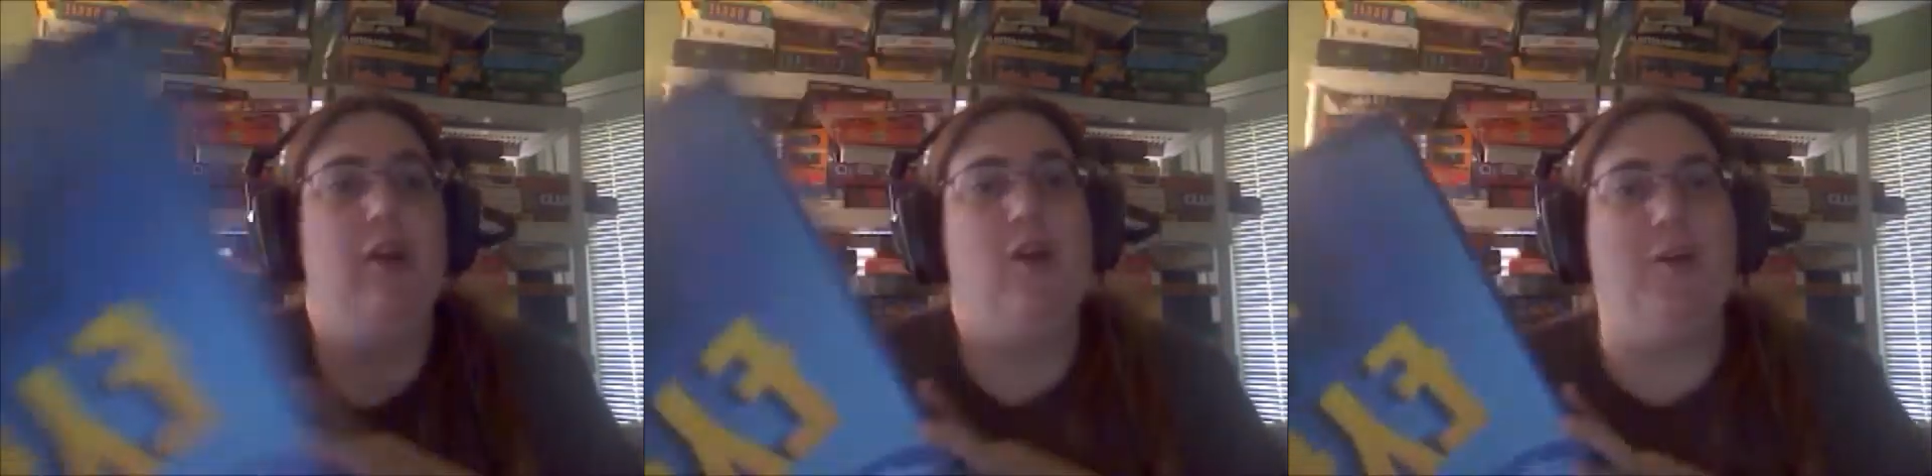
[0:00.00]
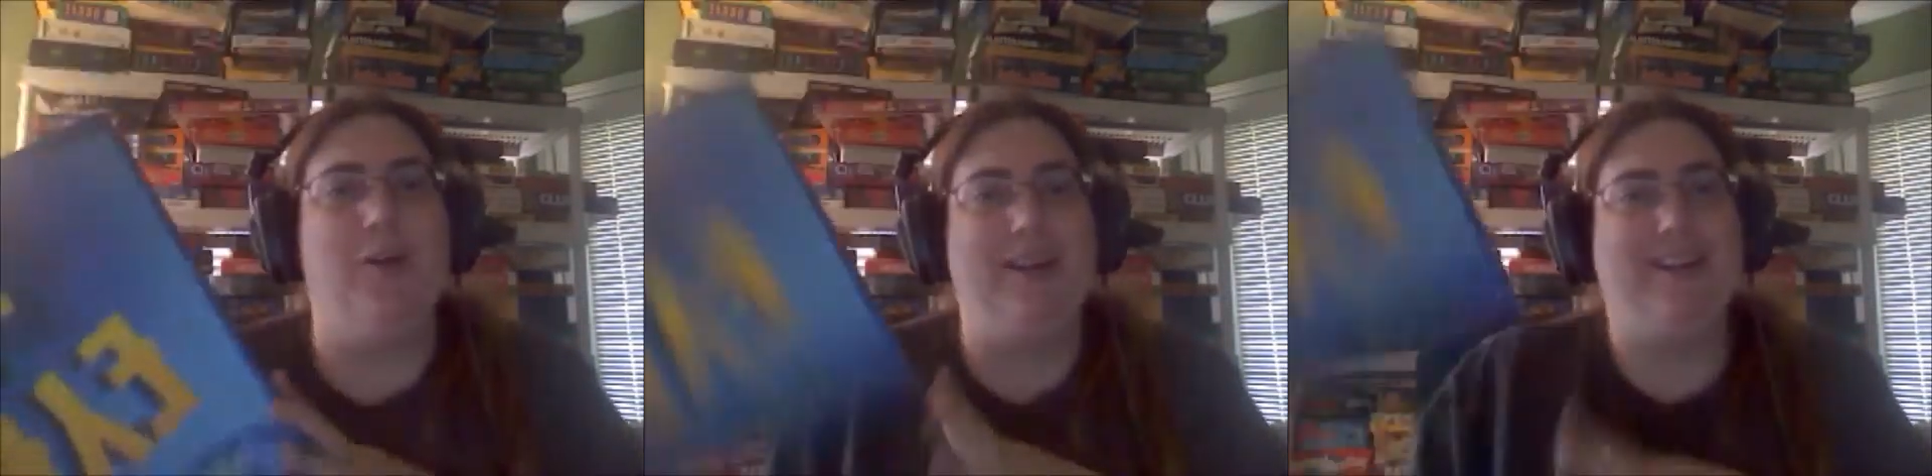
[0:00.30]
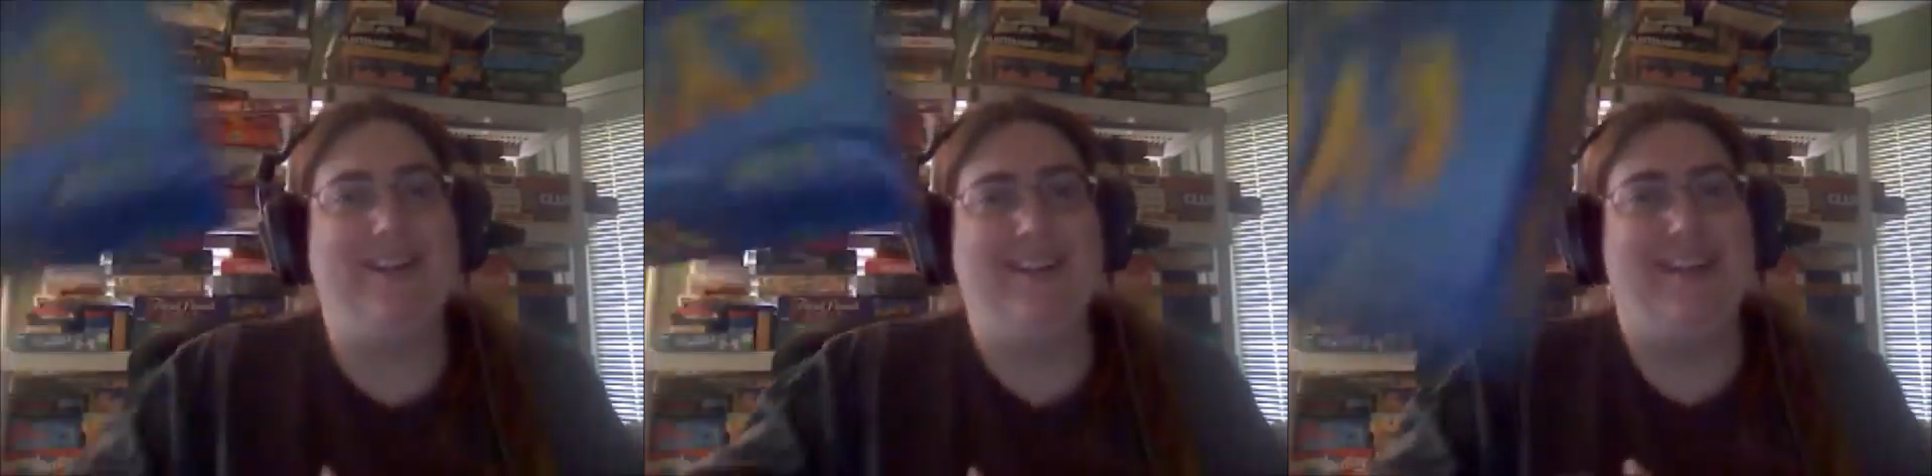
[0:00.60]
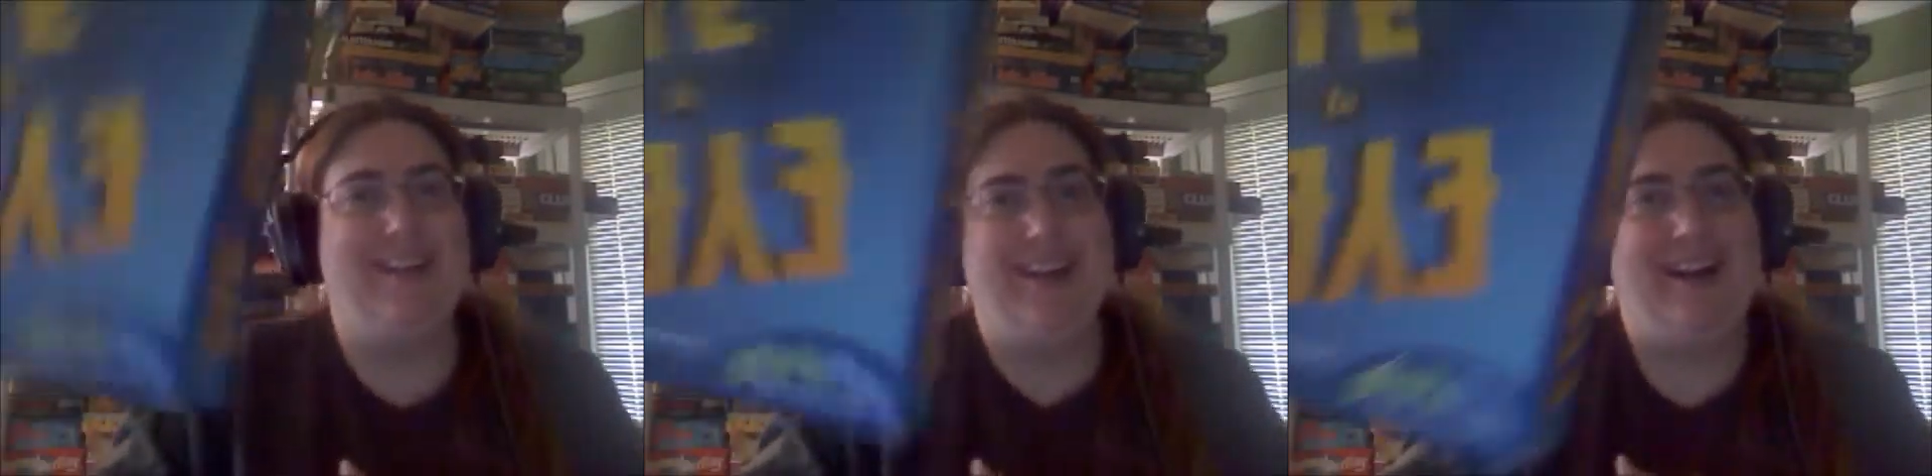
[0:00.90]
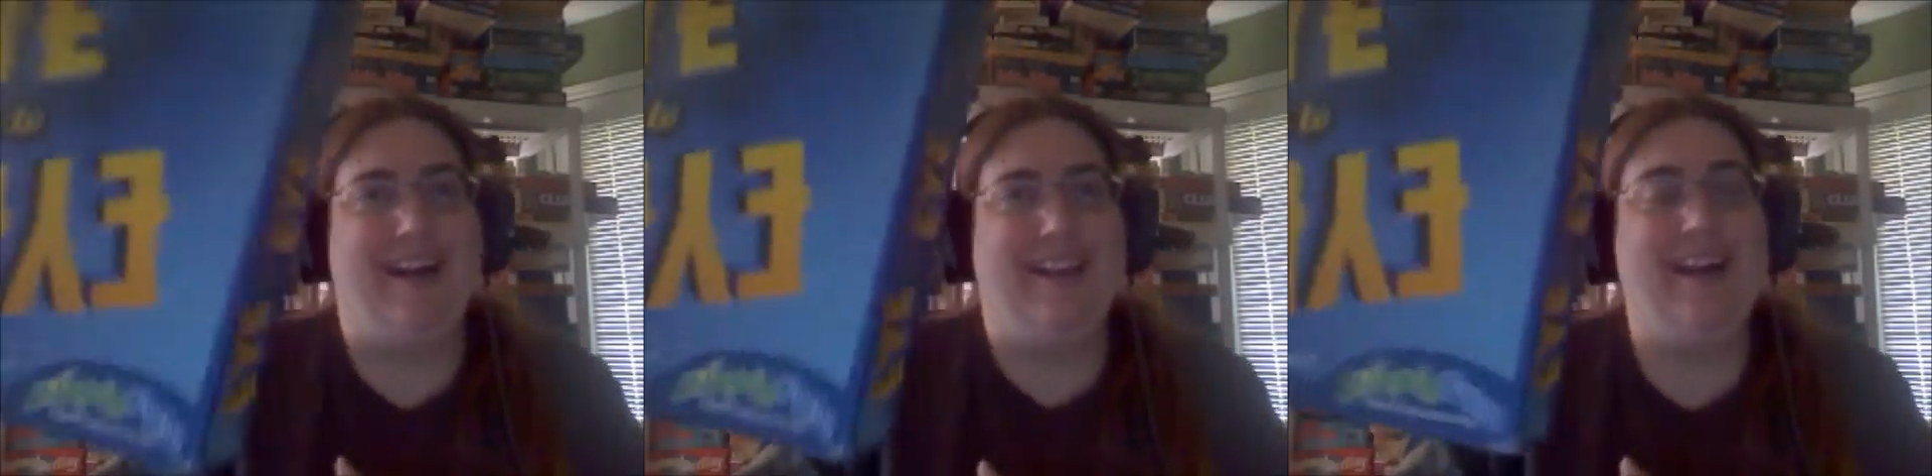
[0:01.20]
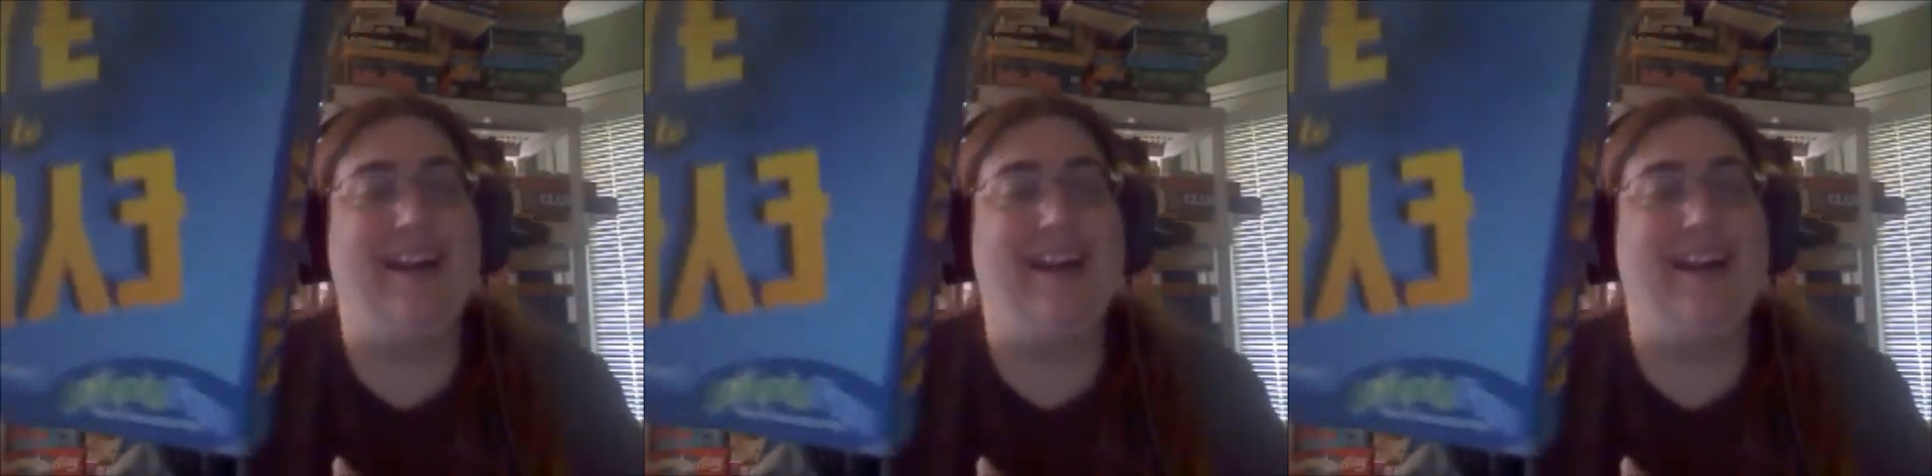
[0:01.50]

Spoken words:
or online